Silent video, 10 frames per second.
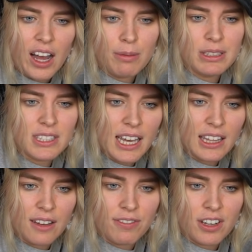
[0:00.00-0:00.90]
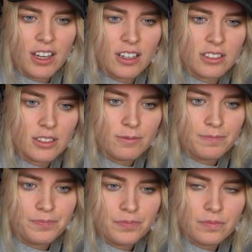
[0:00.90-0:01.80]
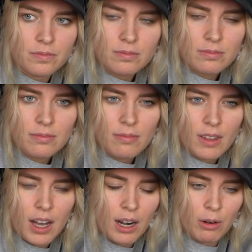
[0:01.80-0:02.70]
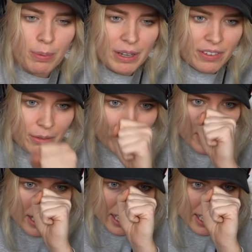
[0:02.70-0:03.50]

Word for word: I've been saying that for years. I don't want to pick a fight with Malena.